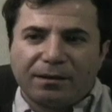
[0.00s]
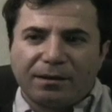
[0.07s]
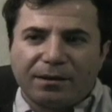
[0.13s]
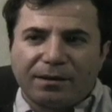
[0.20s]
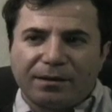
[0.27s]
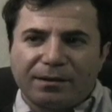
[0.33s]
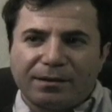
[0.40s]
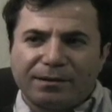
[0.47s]

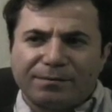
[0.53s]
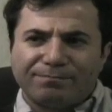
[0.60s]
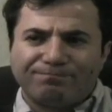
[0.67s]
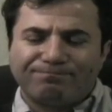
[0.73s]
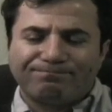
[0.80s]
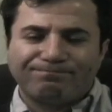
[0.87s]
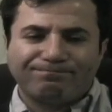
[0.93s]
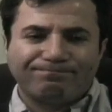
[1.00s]
um,
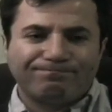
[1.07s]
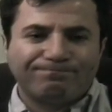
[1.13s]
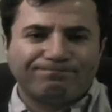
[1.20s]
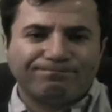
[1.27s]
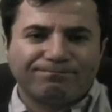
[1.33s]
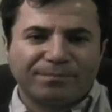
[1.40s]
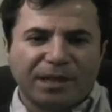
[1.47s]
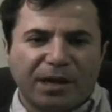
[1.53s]

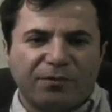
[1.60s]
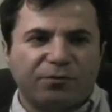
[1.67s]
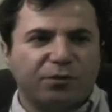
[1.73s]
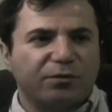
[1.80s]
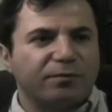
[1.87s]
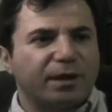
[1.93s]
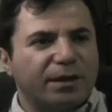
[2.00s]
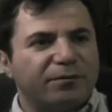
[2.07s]

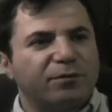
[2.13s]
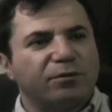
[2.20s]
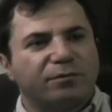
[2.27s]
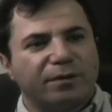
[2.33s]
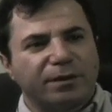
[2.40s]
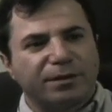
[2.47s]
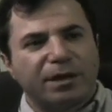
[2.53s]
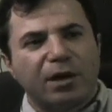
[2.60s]

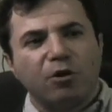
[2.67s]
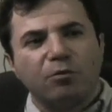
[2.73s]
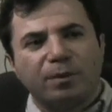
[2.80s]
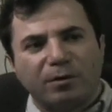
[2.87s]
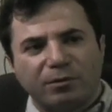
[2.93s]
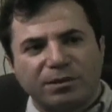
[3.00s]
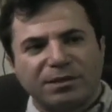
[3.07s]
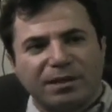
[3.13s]
unfulfilled hope,
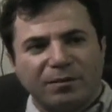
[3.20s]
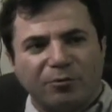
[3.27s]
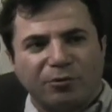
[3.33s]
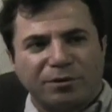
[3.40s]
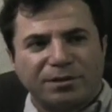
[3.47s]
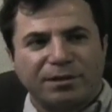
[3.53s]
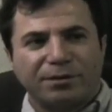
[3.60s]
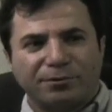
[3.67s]
I would say,
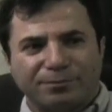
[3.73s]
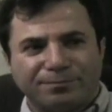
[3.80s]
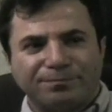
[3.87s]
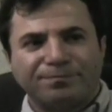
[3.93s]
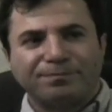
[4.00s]
more so.